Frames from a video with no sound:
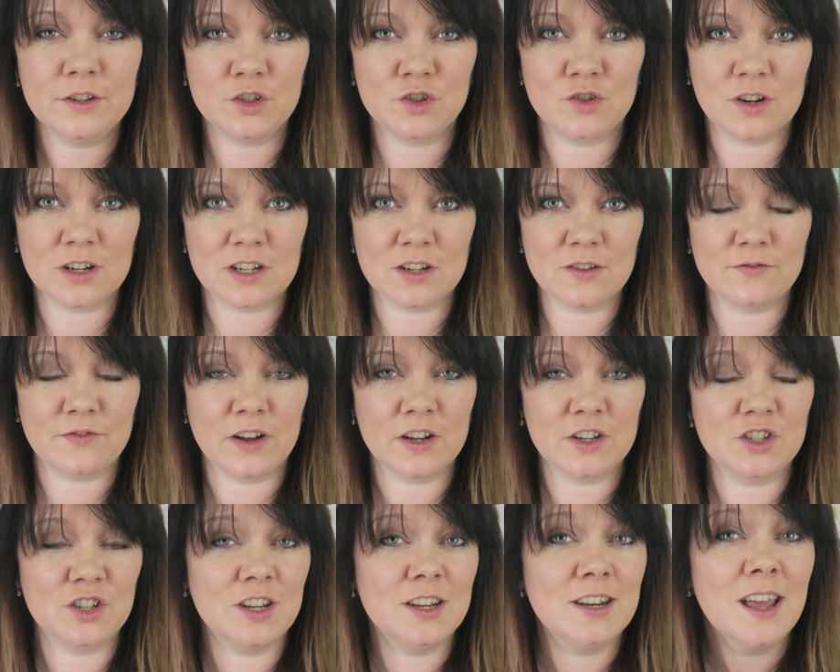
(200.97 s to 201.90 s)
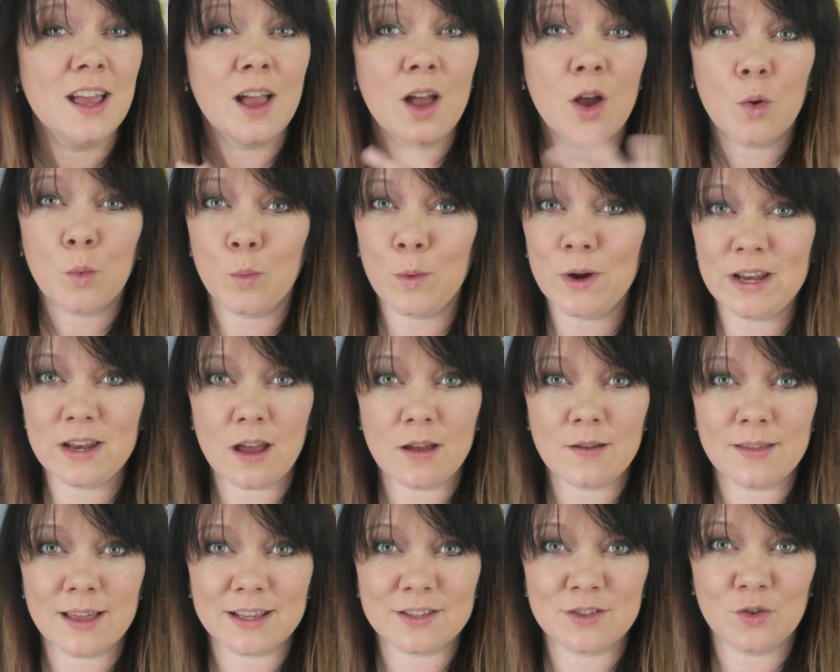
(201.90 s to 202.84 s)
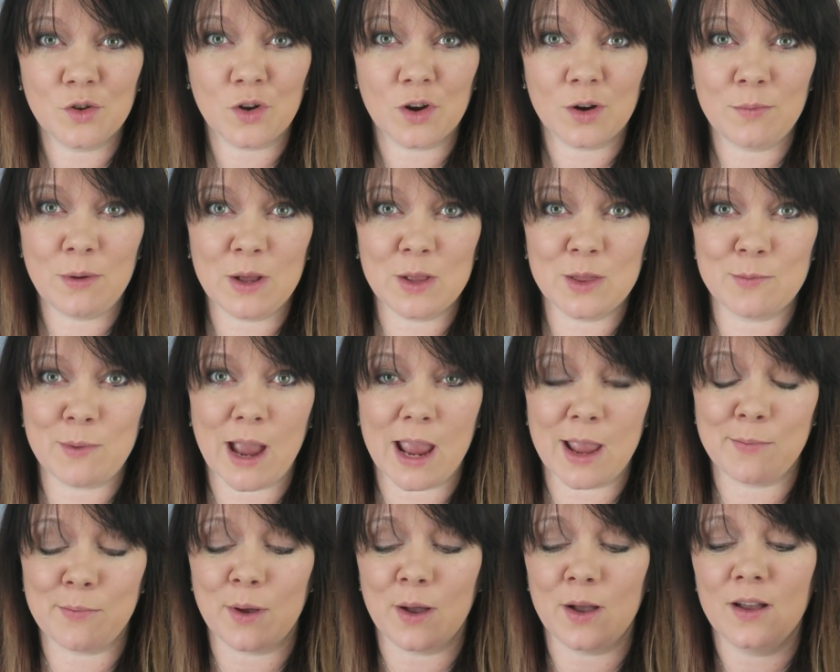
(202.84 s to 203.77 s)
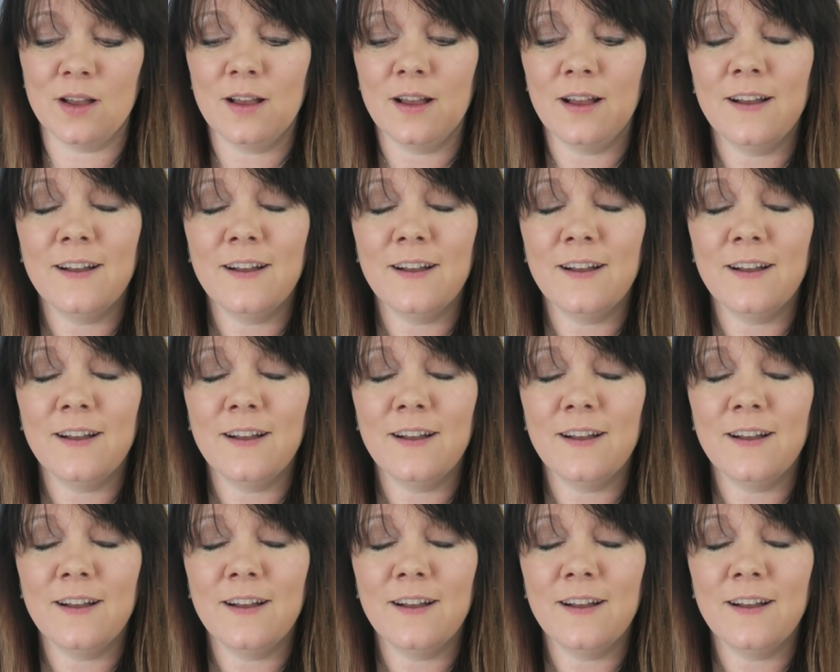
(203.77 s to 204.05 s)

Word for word: structure and function we know that's not going to be on the paper.